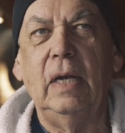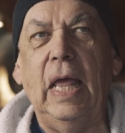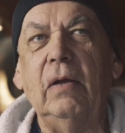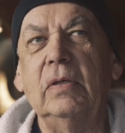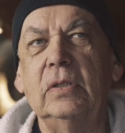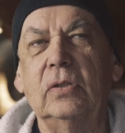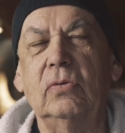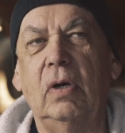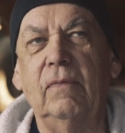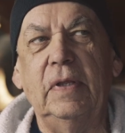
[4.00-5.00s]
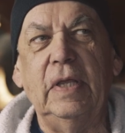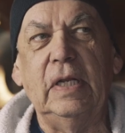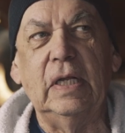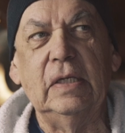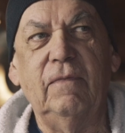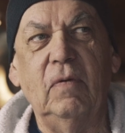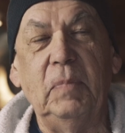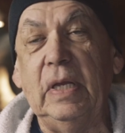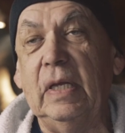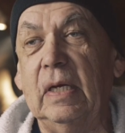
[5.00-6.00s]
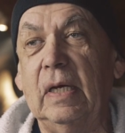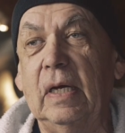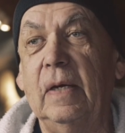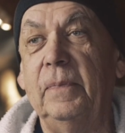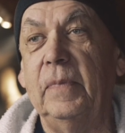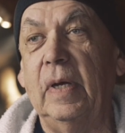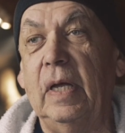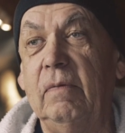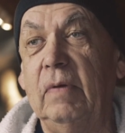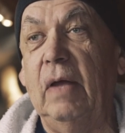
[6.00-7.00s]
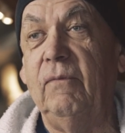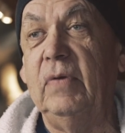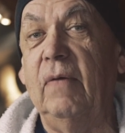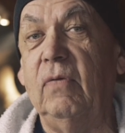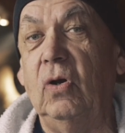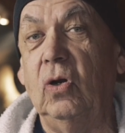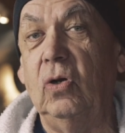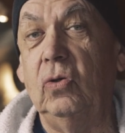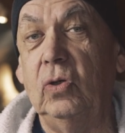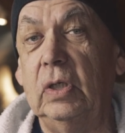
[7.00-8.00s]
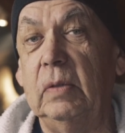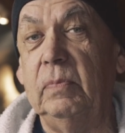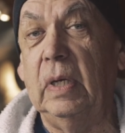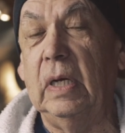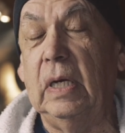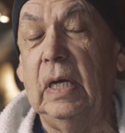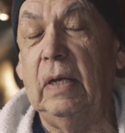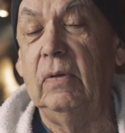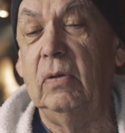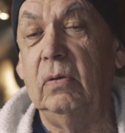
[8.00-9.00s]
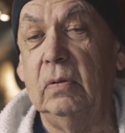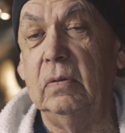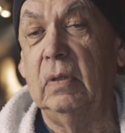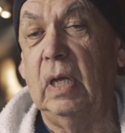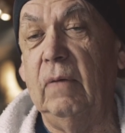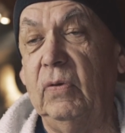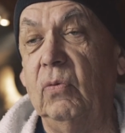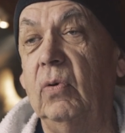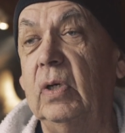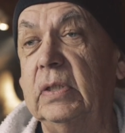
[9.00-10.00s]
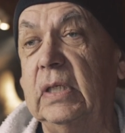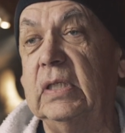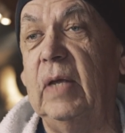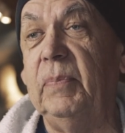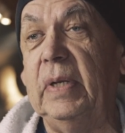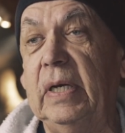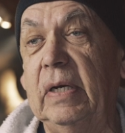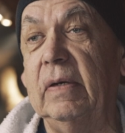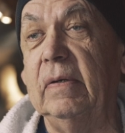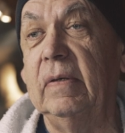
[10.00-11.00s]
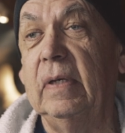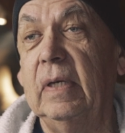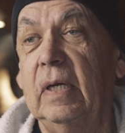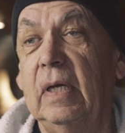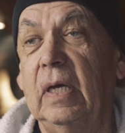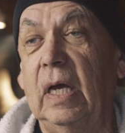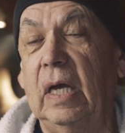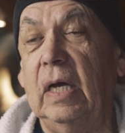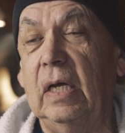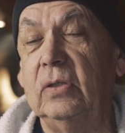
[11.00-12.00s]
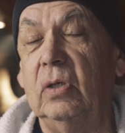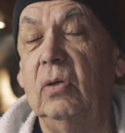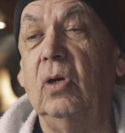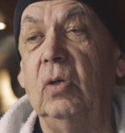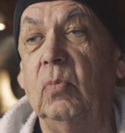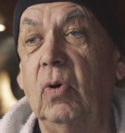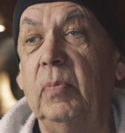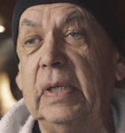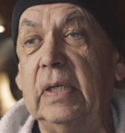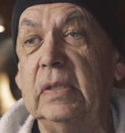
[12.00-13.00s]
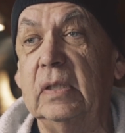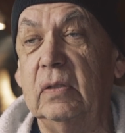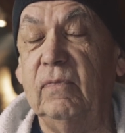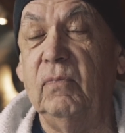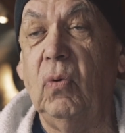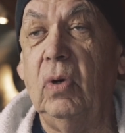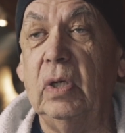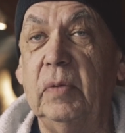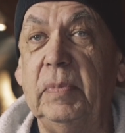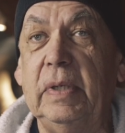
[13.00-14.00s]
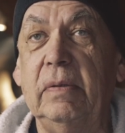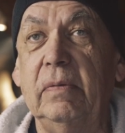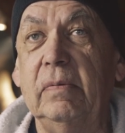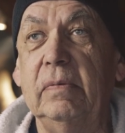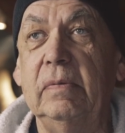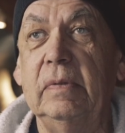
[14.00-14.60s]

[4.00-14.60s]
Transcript: language is sort of a thing that for me, I've never learned. I learned a few words since I've been here. I should learn more because it's important to me to